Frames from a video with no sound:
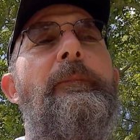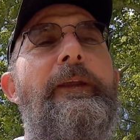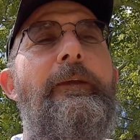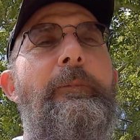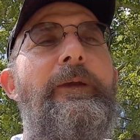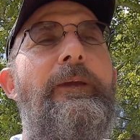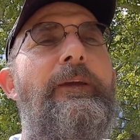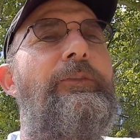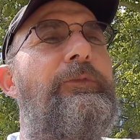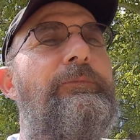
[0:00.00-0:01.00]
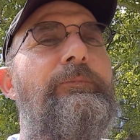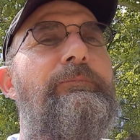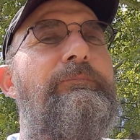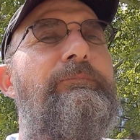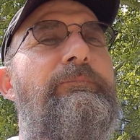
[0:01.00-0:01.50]
But it'll be, it's
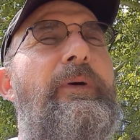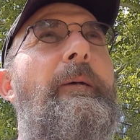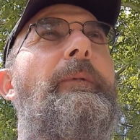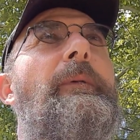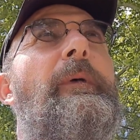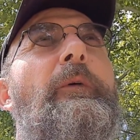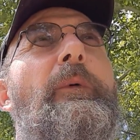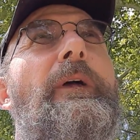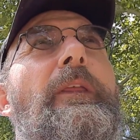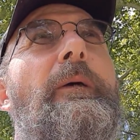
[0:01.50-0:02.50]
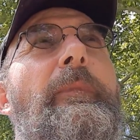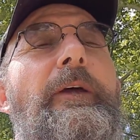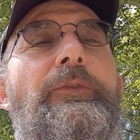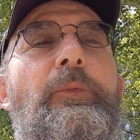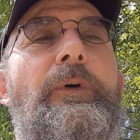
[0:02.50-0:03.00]
probably one of the
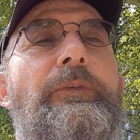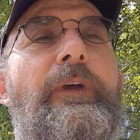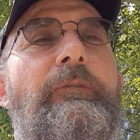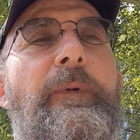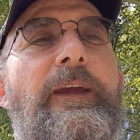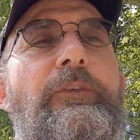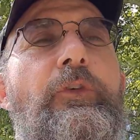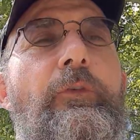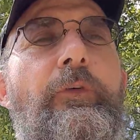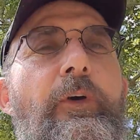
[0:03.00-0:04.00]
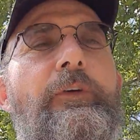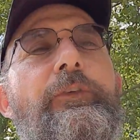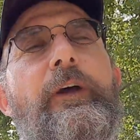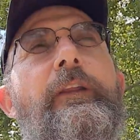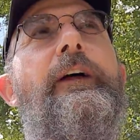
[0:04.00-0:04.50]
best ones I've made so far. It's
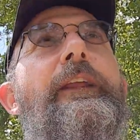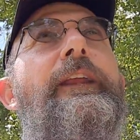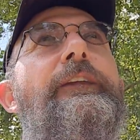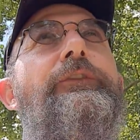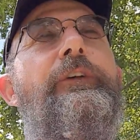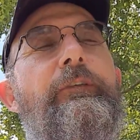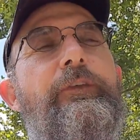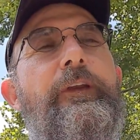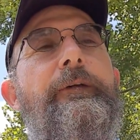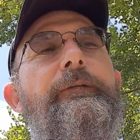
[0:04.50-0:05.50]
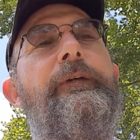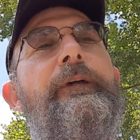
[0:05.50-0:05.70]
got a lot of neat stuff in it.